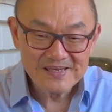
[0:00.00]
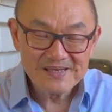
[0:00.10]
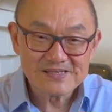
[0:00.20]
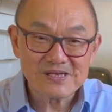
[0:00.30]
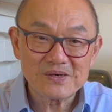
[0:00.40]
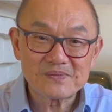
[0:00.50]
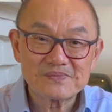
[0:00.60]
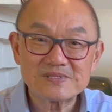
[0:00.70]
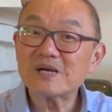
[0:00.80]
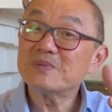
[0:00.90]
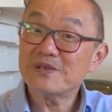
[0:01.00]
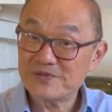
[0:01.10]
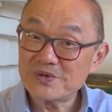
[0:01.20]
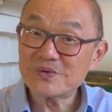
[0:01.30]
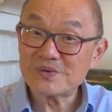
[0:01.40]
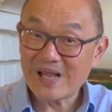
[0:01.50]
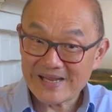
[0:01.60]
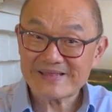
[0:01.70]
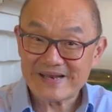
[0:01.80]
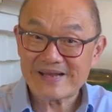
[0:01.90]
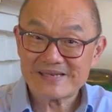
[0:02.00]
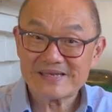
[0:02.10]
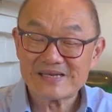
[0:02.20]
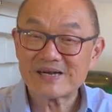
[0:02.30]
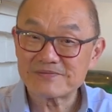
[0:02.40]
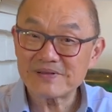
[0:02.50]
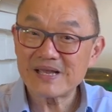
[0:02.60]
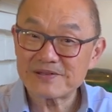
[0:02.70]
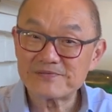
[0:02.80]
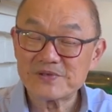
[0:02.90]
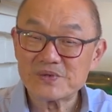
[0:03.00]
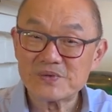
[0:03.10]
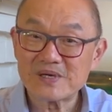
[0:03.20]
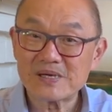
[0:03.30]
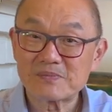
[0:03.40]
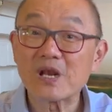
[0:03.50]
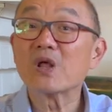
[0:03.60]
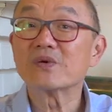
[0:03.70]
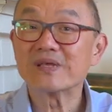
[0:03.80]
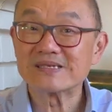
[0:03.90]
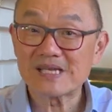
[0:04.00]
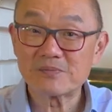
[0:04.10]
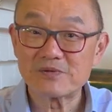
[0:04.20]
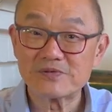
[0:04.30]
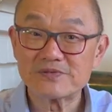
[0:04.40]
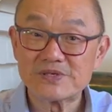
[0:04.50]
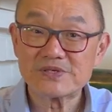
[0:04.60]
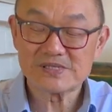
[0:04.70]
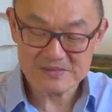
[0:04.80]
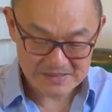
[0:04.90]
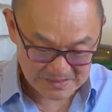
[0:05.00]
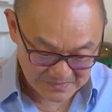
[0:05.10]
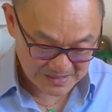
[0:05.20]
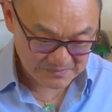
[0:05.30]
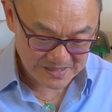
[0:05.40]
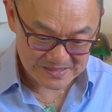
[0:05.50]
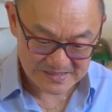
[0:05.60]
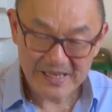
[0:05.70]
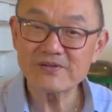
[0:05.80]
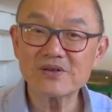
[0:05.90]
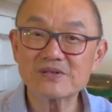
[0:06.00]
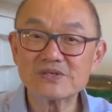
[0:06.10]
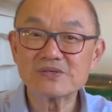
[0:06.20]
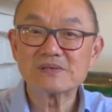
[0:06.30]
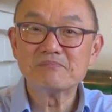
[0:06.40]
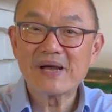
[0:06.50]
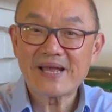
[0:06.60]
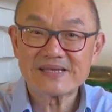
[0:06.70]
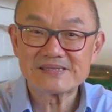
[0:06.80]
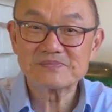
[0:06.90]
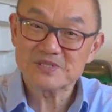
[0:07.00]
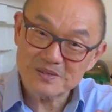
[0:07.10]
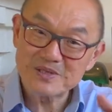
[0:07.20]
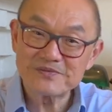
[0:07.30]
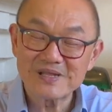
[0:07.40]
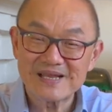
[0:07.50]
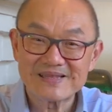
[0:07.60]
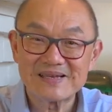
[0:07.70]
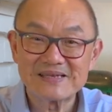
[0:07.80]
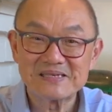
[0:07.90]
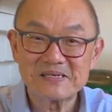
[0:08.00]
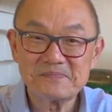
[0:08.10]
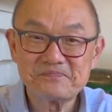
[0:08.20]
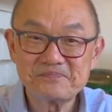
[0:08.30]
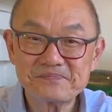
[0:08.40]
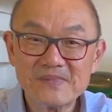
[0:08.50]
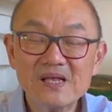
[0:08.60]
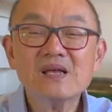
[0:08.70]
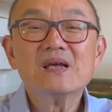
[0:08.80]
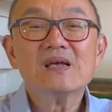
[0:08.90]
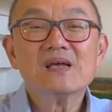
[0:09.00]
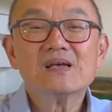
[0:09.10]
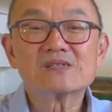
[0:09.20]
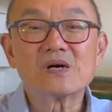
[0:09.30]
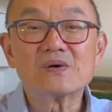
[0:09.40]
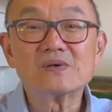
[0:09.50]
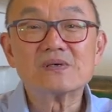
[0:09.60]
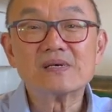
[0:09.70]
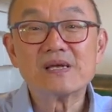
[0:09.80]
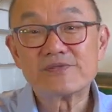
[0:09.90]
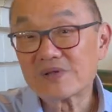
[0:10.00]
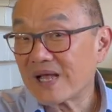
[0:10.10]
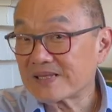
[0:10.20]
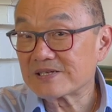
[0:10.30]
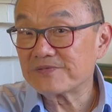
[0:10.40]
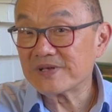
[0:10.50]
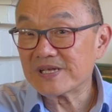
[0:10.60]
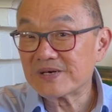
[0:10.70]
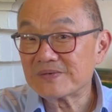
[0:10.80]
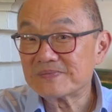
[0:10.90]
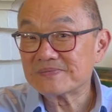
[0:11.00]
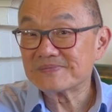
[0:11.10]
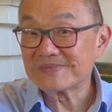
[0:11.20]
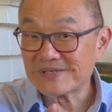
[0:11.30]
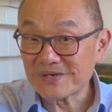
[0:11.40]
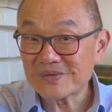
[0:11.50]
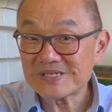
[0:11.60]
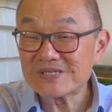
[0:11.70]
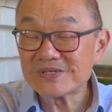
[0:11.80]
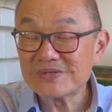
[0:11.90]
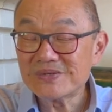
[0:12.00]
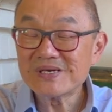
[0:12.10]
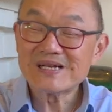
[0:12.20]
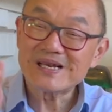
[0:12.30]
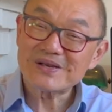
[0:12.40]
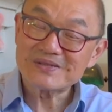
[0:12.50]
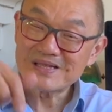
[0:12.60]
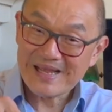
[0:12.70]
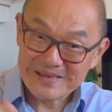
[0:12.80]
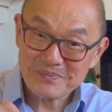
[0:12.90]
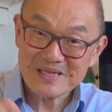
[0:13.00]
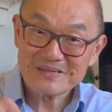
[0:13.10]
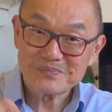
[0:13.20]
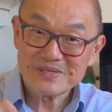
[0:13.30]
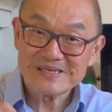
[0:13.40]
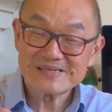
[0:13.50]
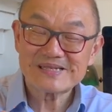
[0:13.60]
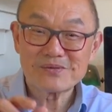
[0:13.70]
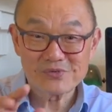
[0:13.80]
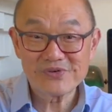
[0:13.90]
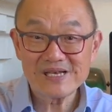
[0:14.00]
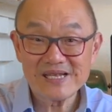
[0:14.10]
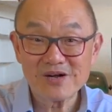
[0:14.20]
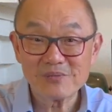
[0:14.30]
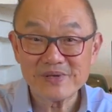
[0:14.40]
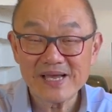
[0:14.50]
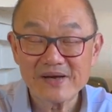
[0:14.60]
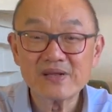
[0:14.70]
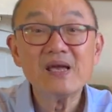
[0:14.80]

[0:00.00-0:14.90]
So tell me if you like that idea. I've had a few clothing type of reviews, and I might carry on and do some bags. Tell me if you like that idea. So if you like this video, you know what to do. Click on the like button, please. That will really help me out.